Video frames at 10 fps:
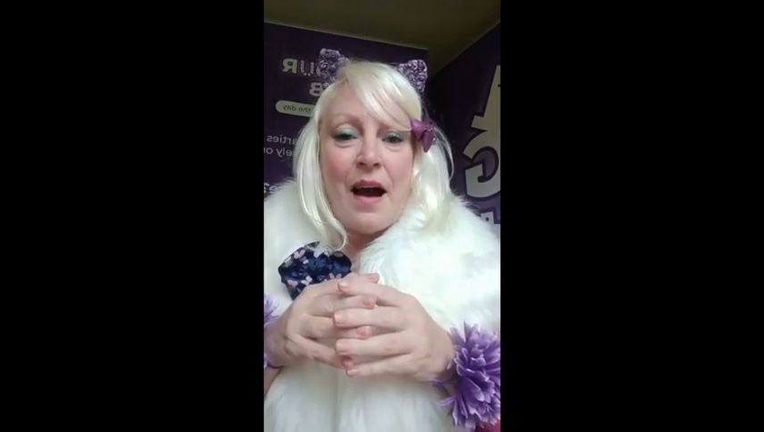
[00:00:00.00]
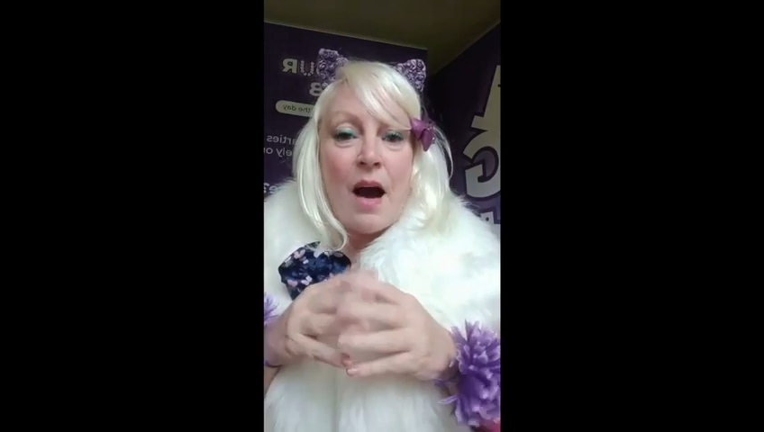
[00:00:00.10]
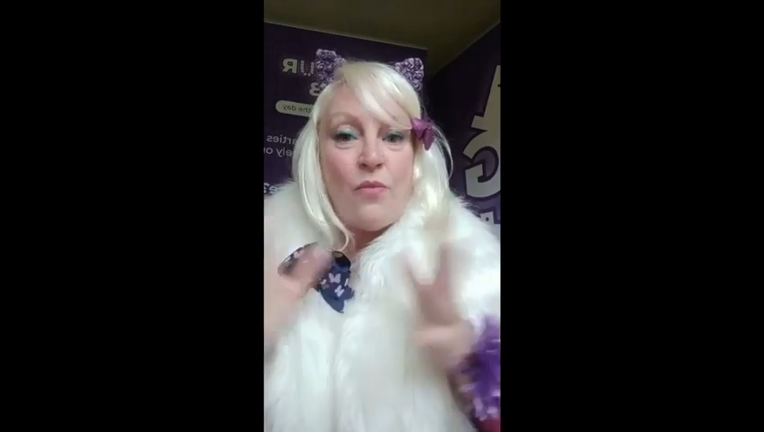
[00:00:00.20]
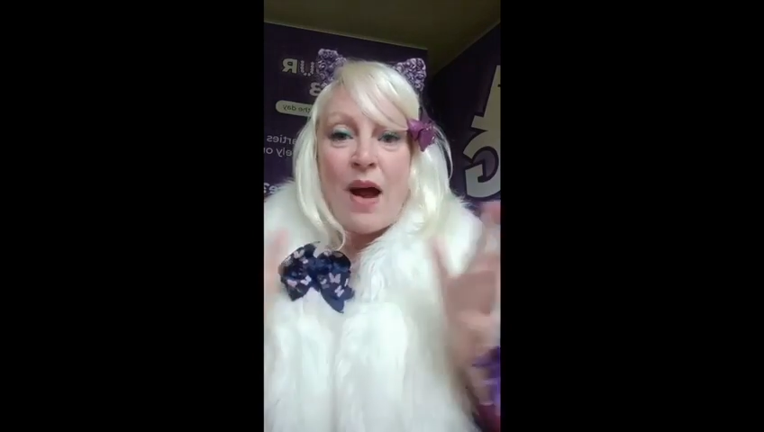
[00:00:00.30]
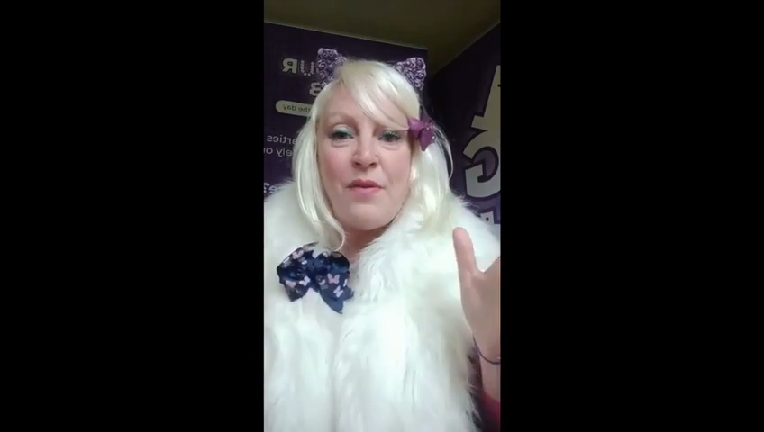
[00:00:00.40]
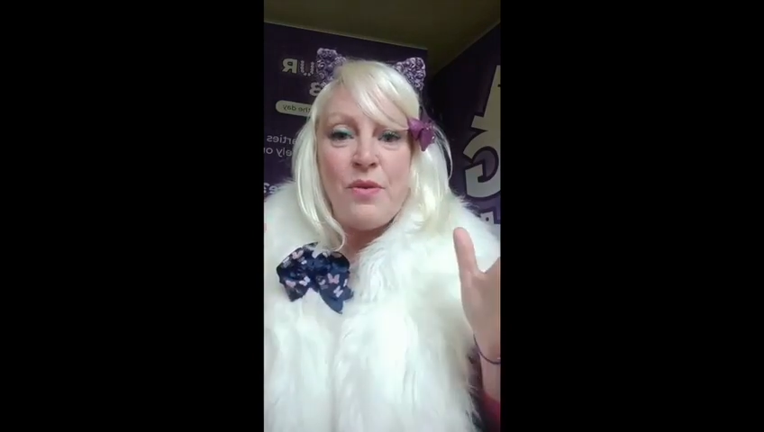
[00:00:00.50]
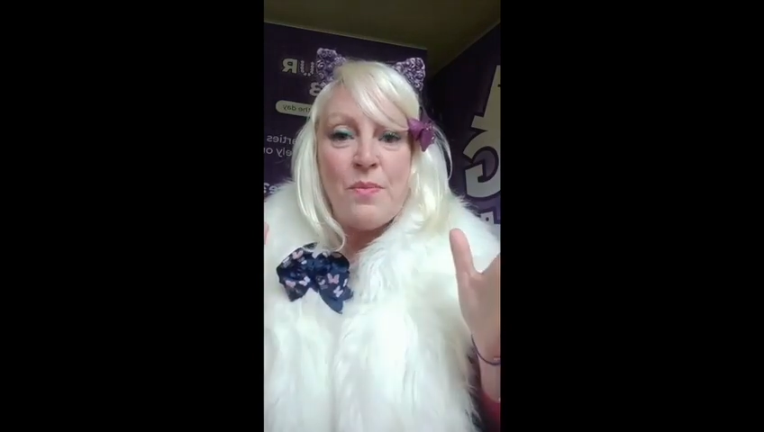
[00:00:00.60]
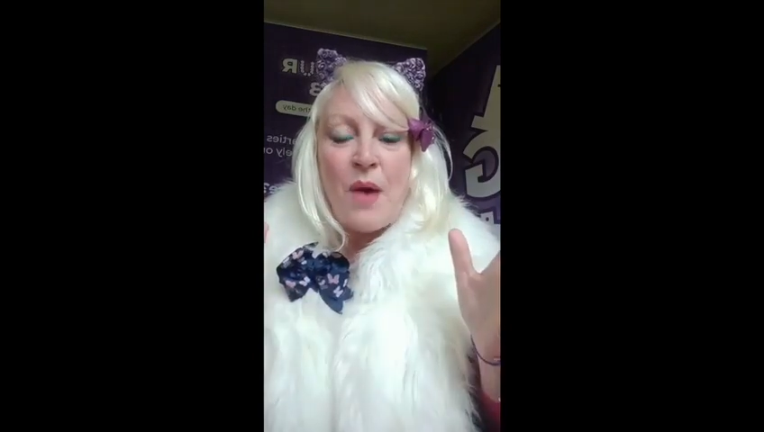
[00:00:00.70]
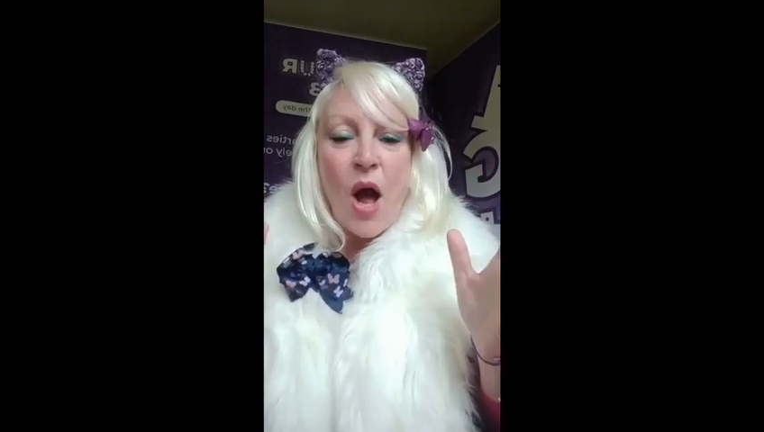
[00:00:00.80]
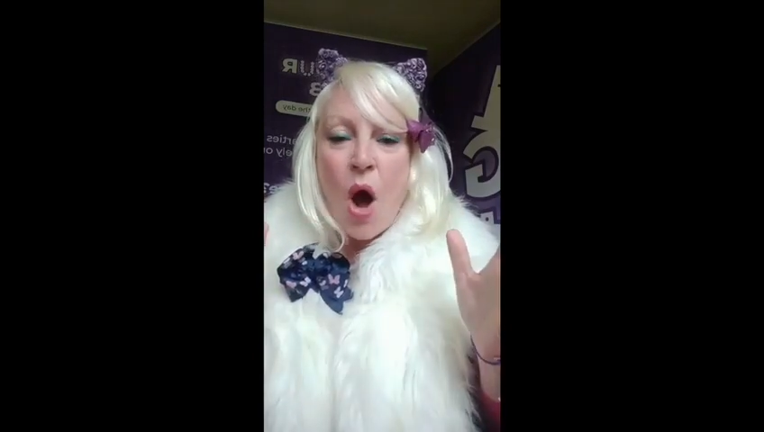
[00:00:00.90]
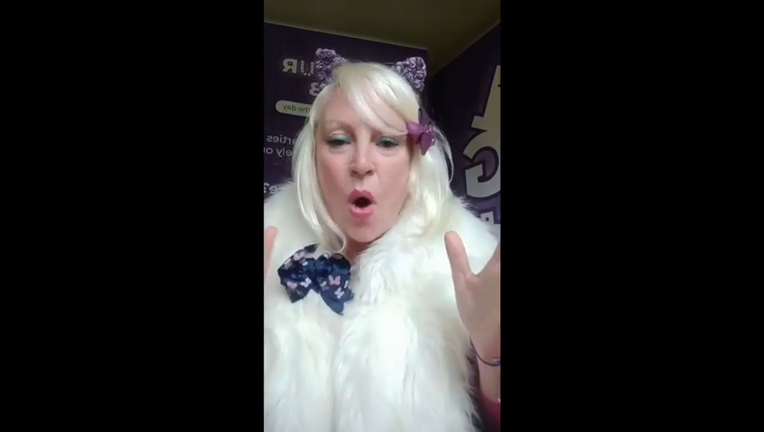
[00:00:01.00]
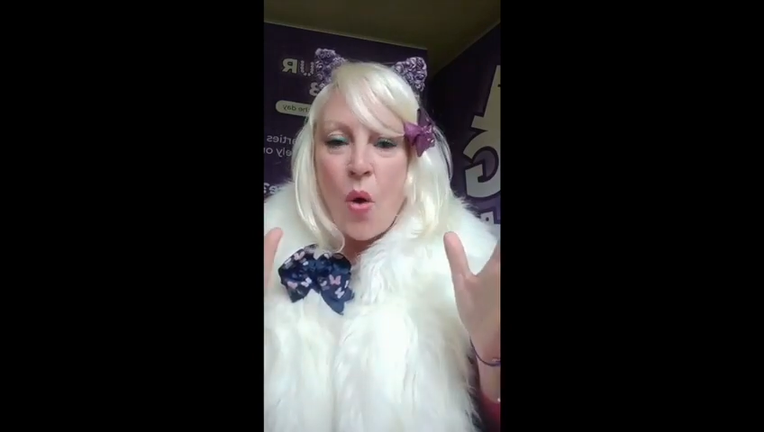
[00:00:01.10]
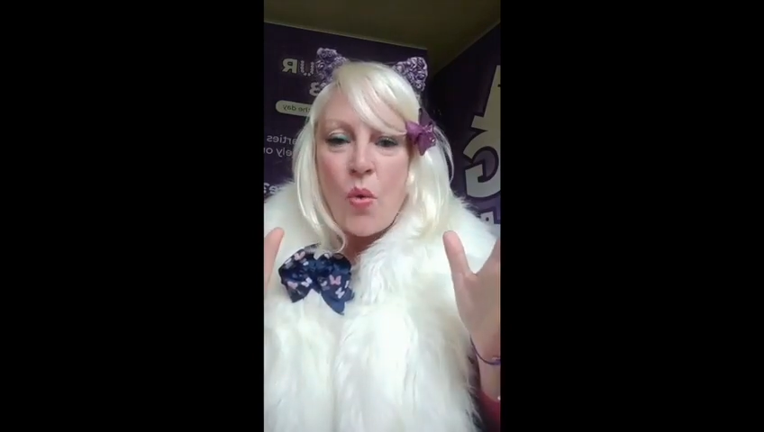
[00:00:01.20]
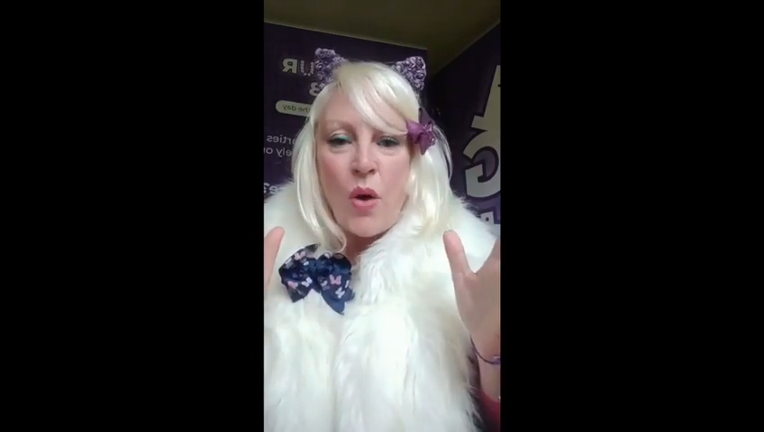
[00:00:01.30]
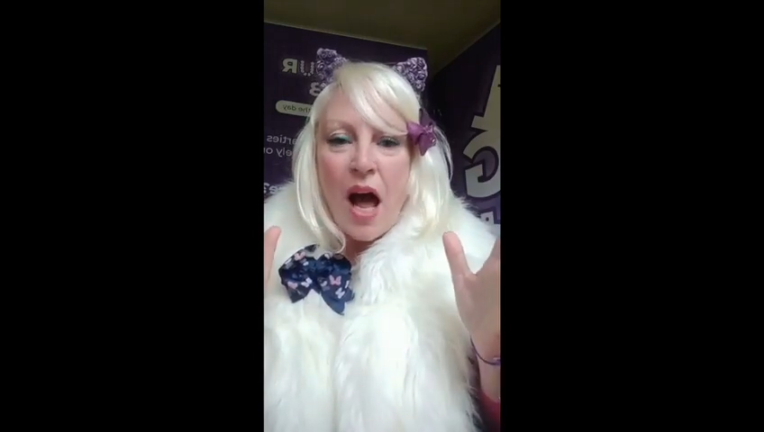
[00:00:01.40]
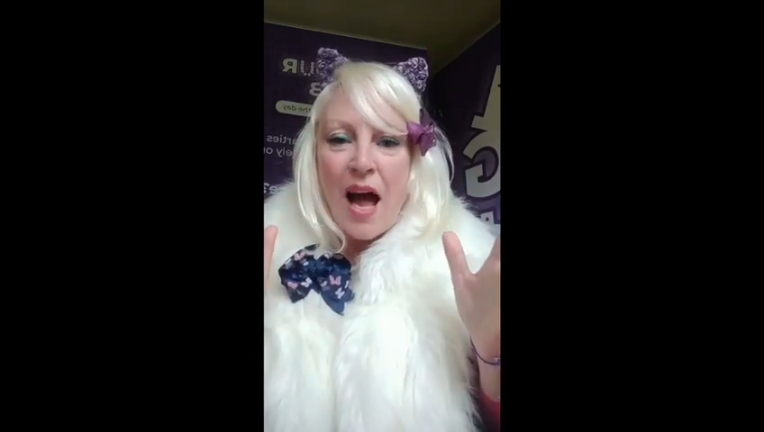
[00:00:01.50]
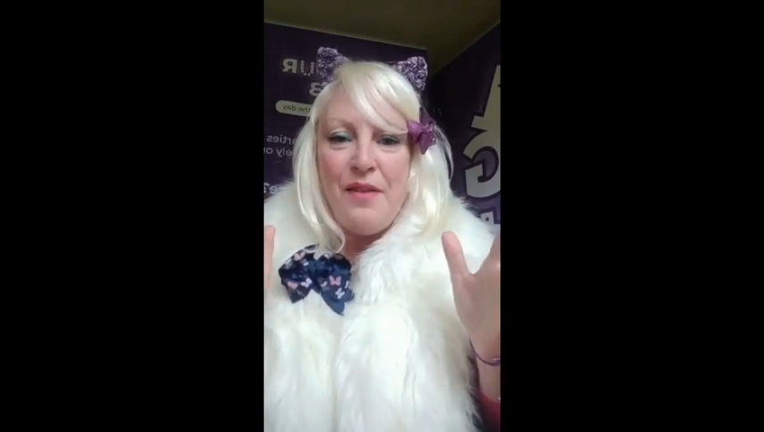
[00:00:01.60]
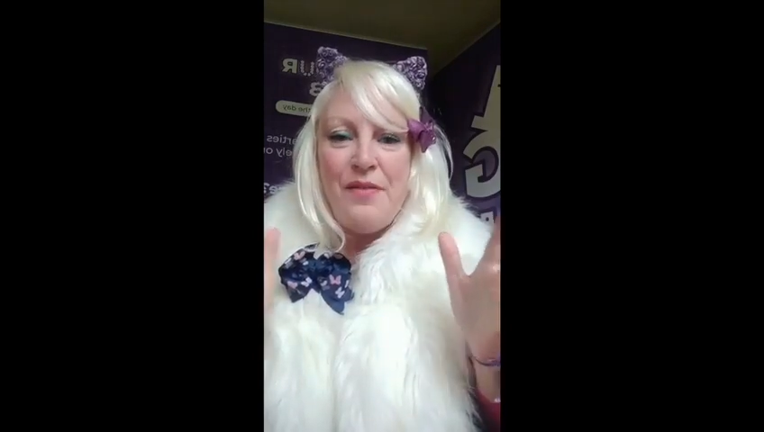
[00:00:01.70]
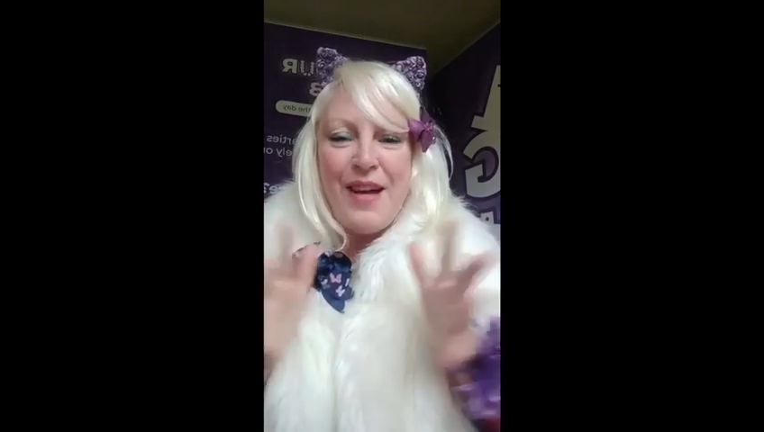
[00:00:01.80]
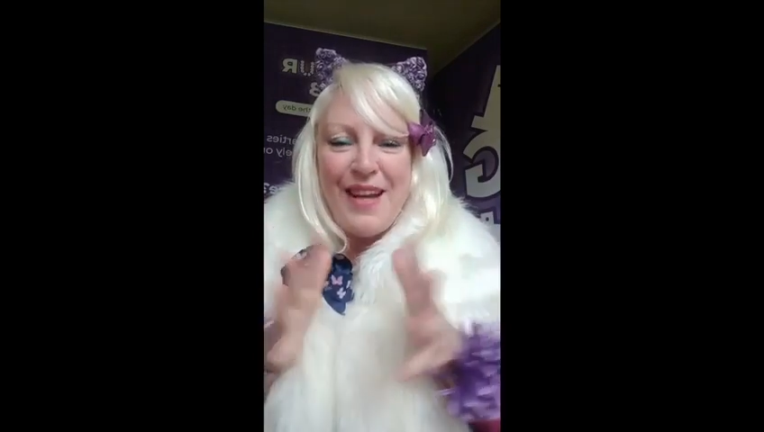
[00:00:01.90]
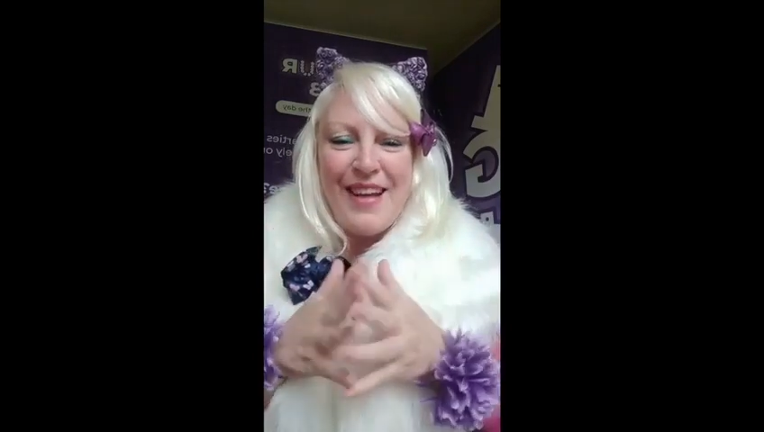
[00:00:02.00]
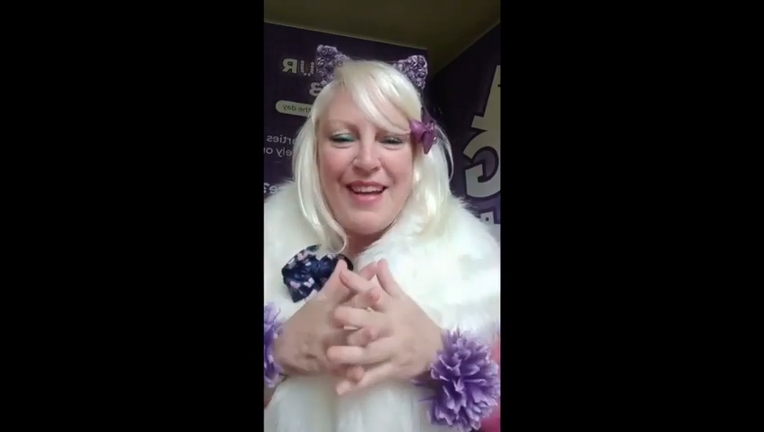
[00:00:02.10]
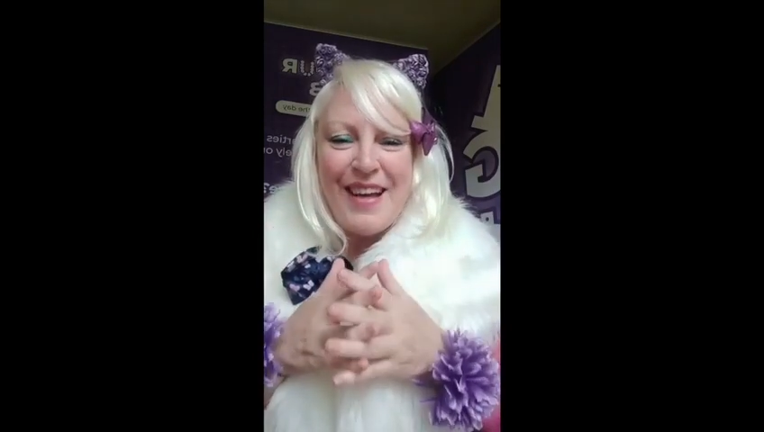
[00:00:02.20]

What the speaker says: unravelled my whole life.